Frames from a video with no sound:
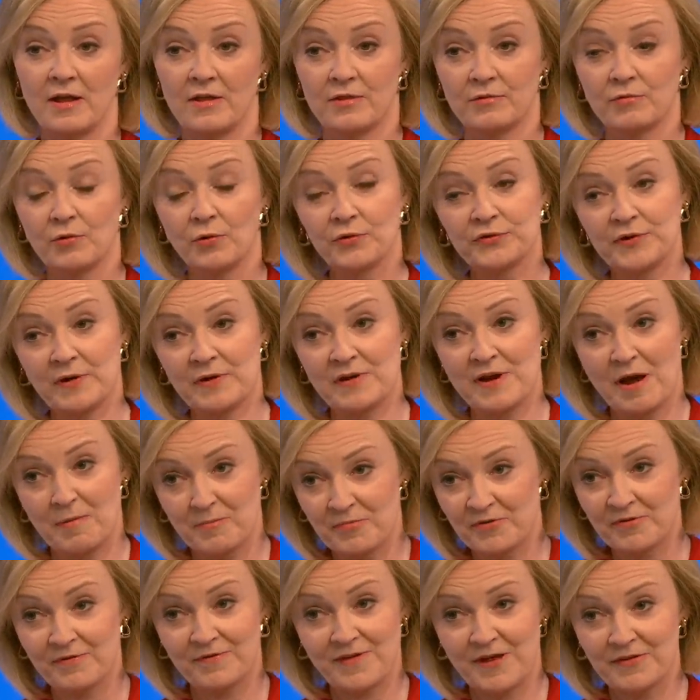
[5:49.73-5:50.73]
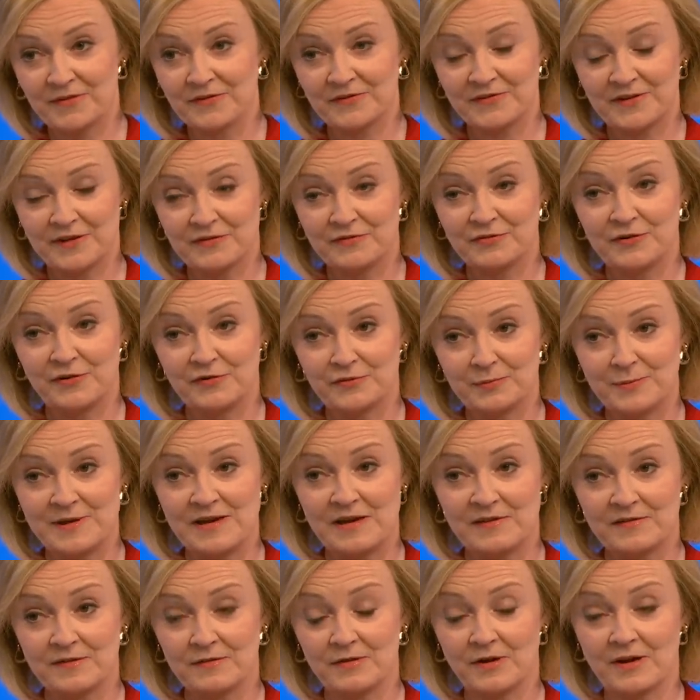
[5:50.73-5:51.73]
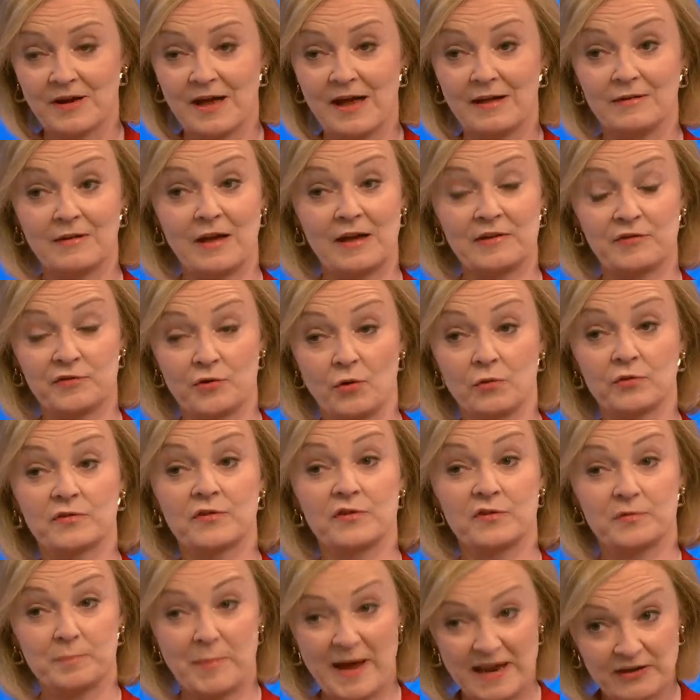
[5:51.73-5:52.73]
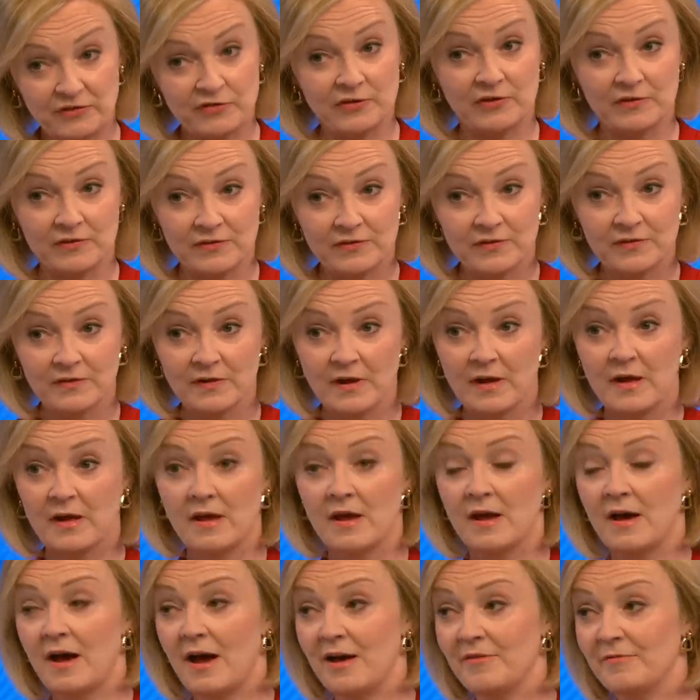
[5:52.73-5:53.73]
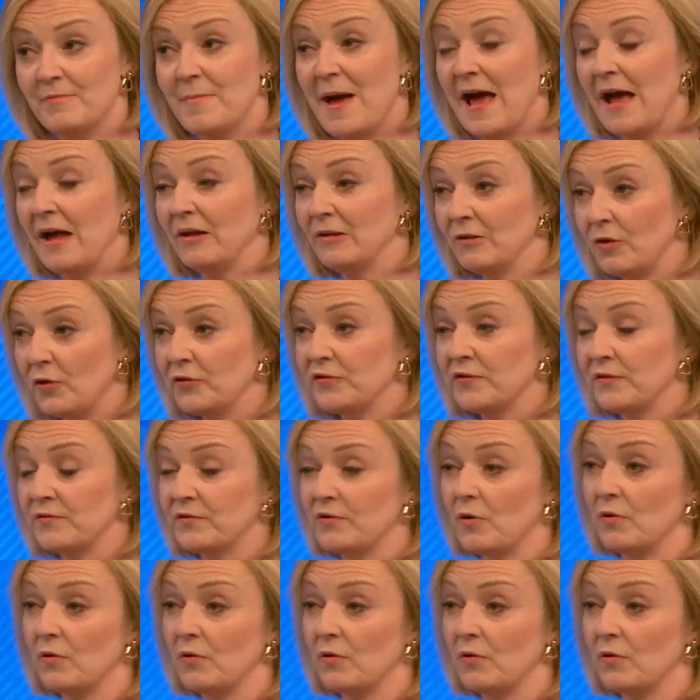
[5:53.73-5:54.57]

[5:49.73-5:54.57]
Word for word: There are also a number of other issues we need to look at, like doctors' pensions. Mm. I've met a lot of